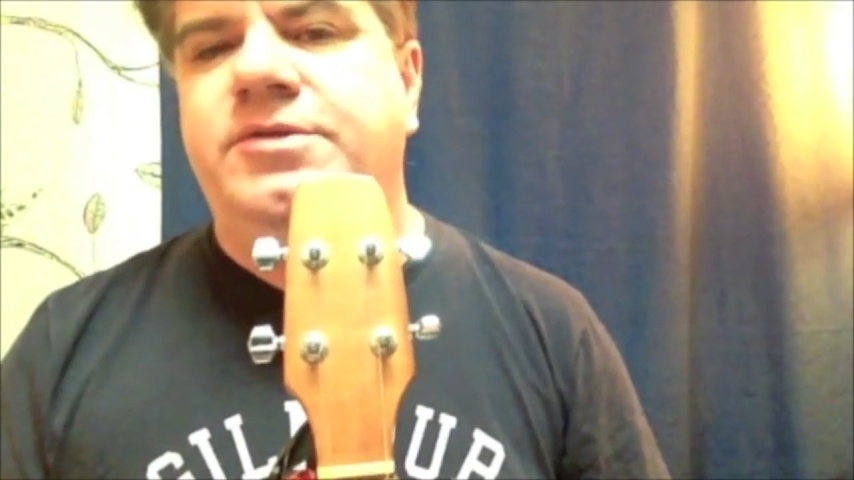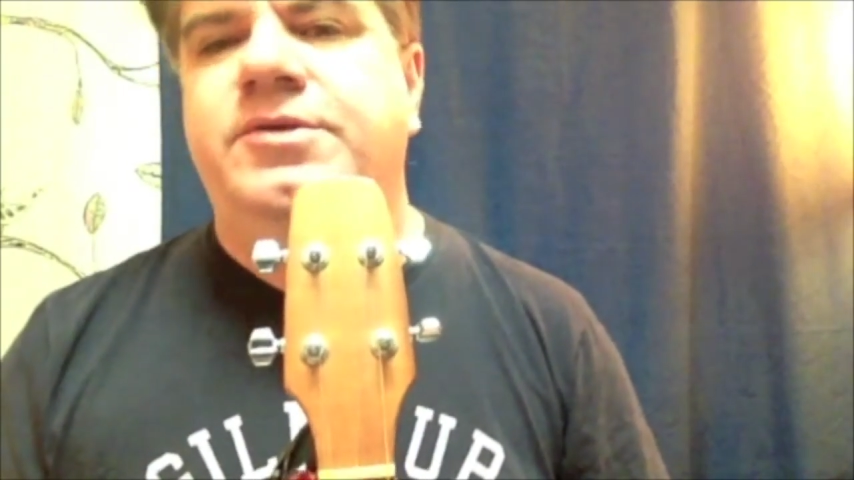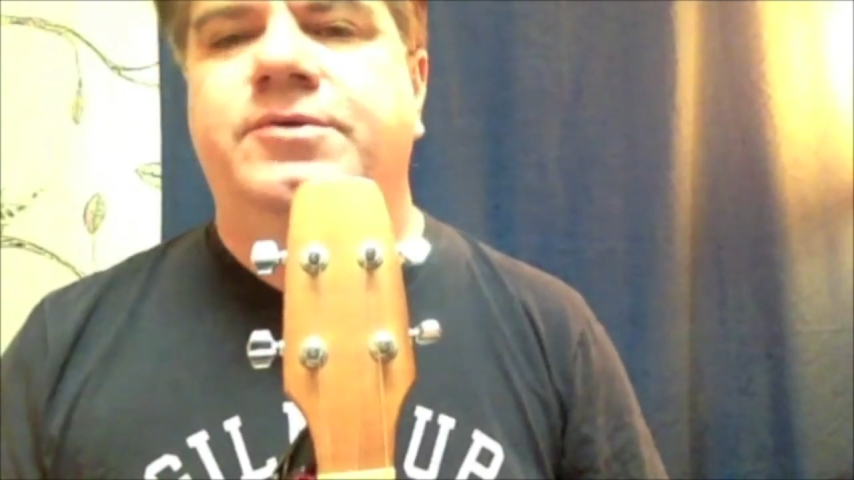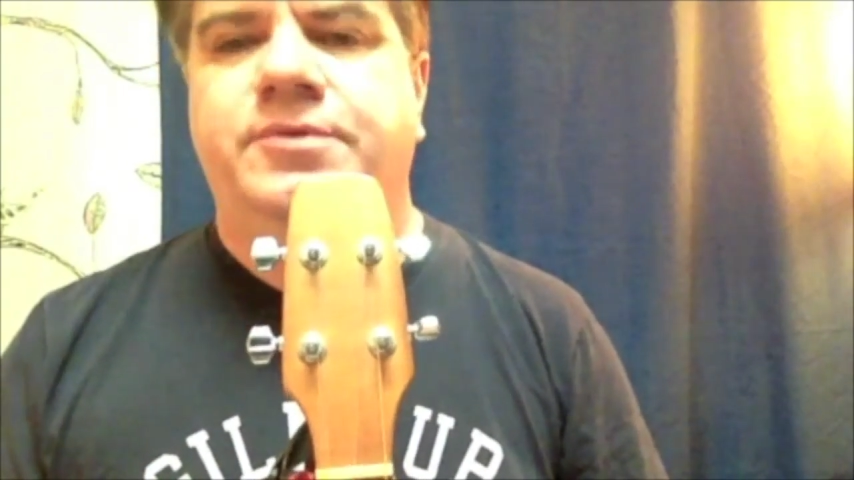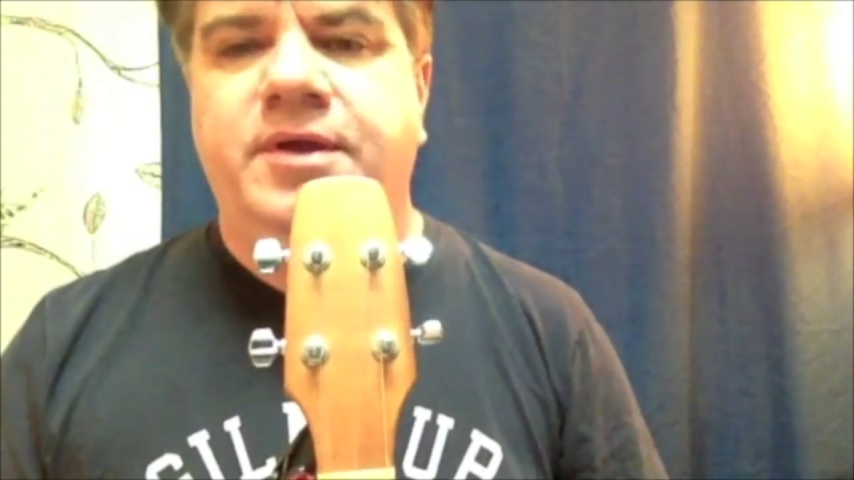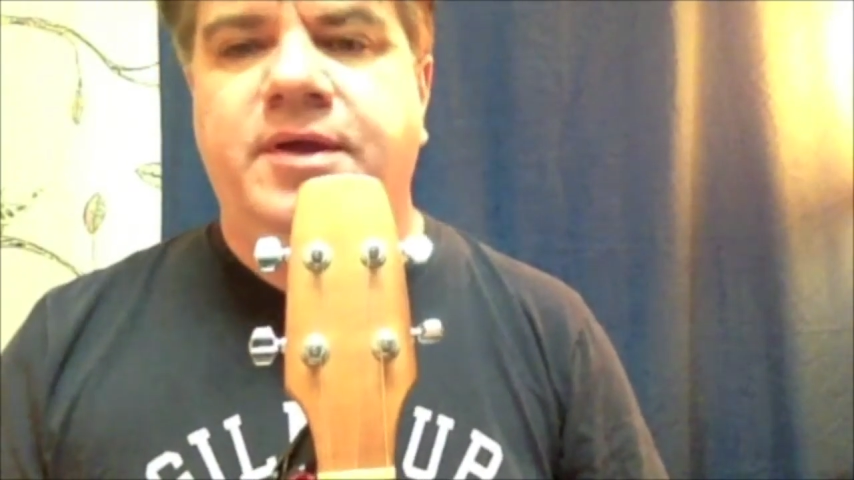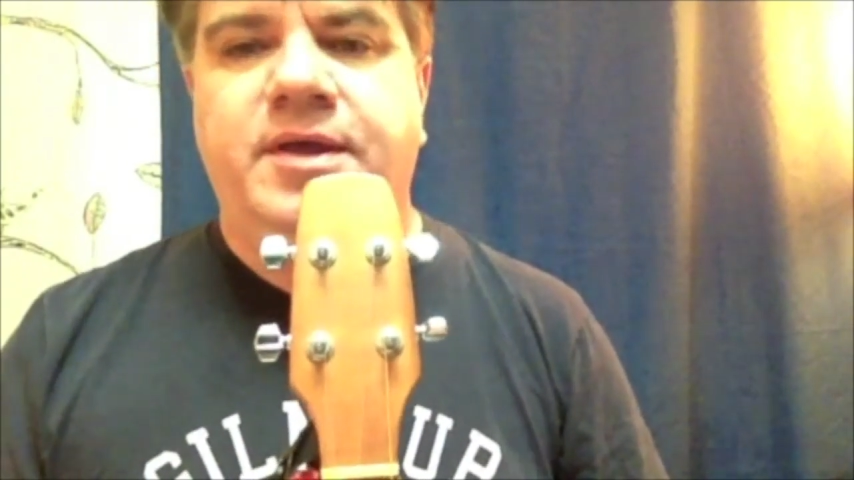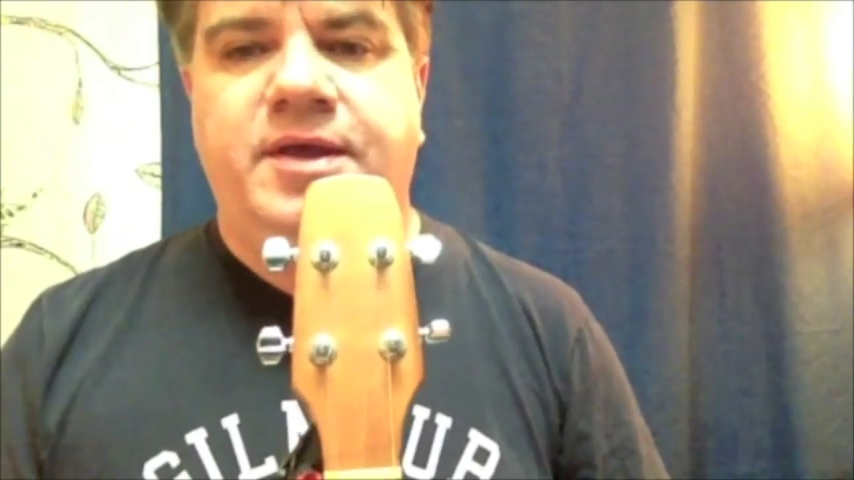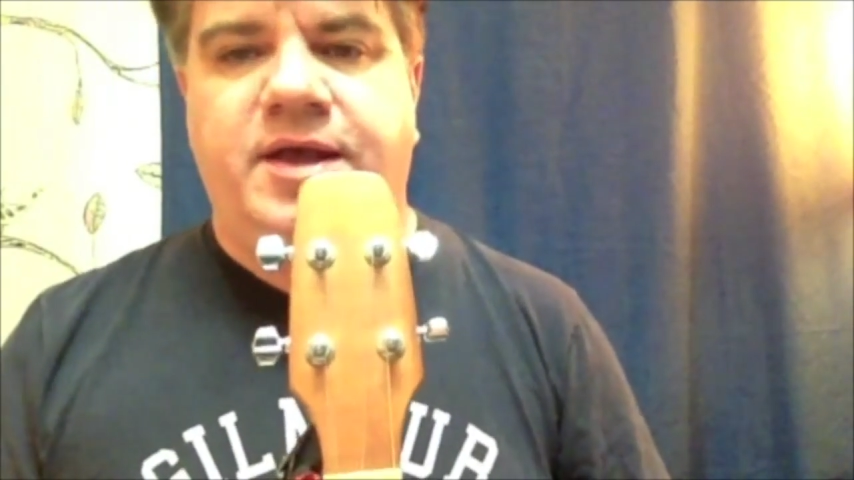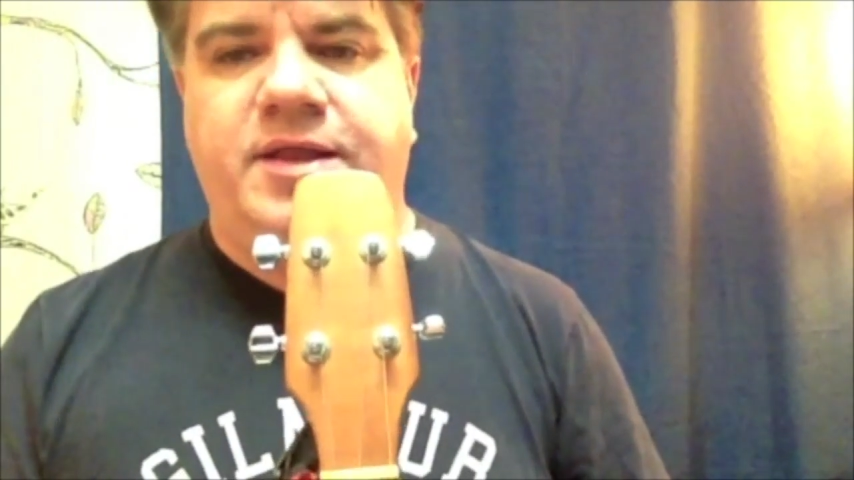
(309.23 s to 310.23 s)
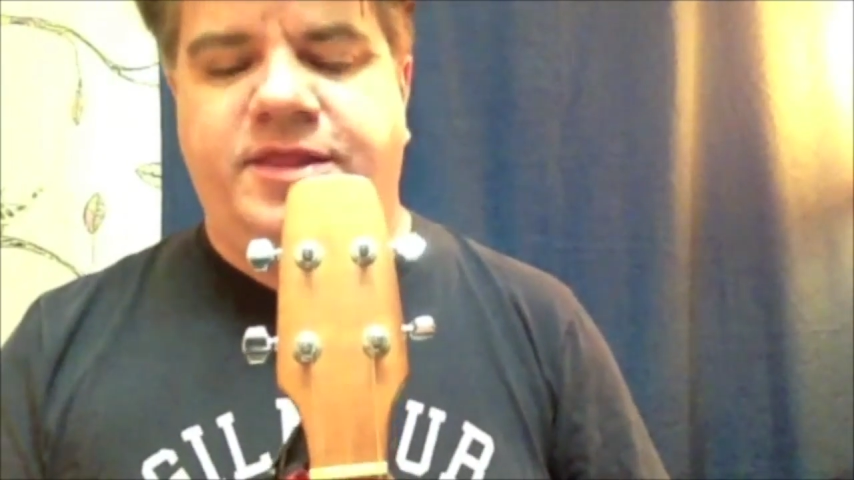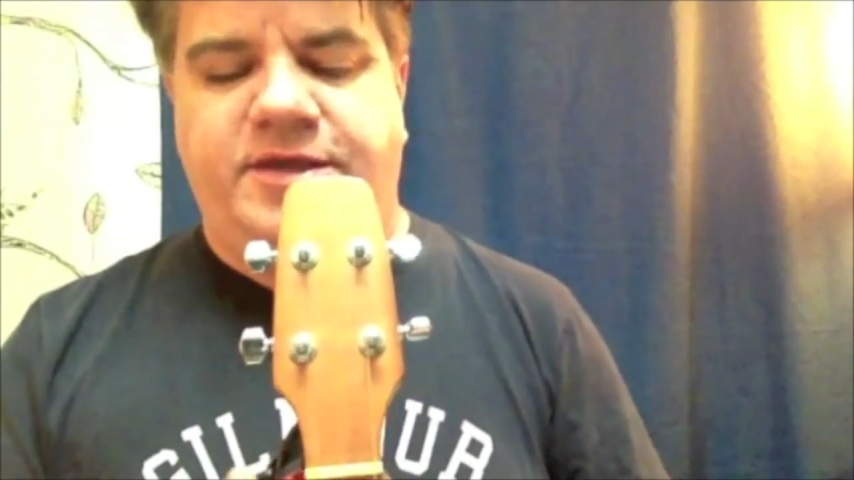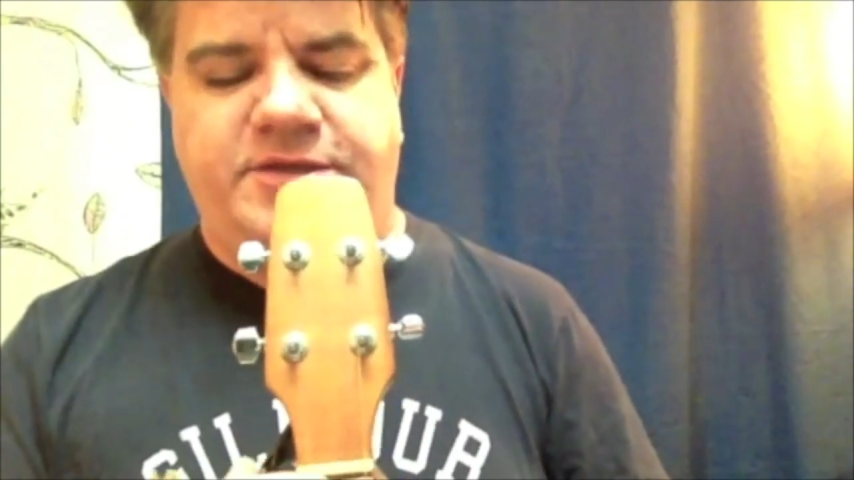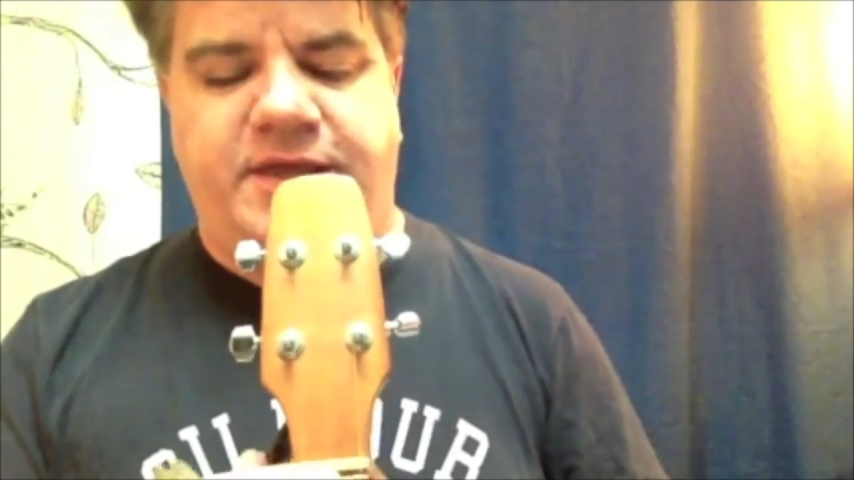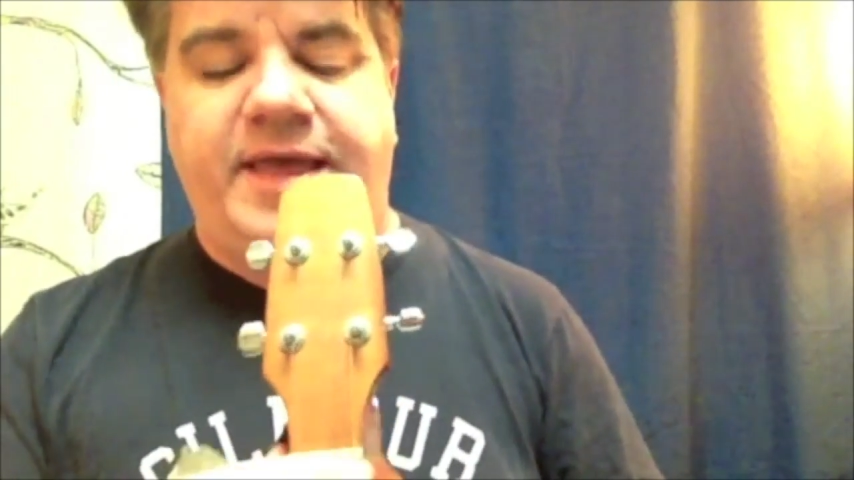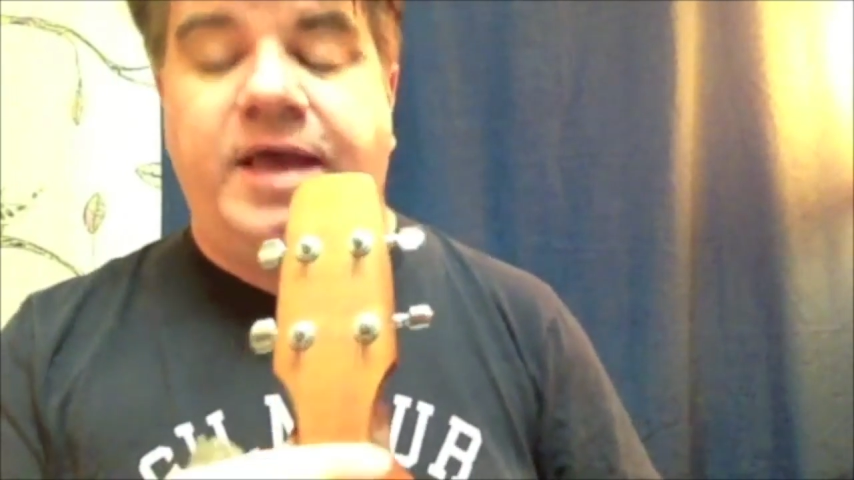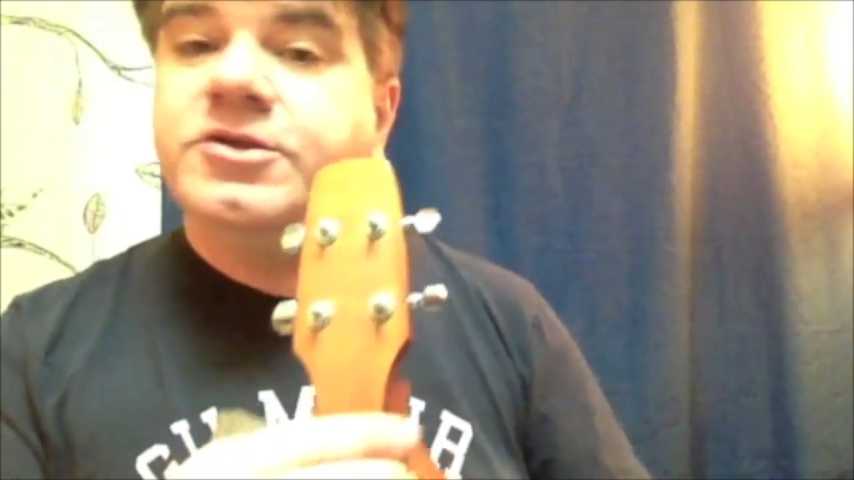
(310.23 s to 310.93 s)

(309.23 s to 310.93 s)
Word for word: tune, and things like that.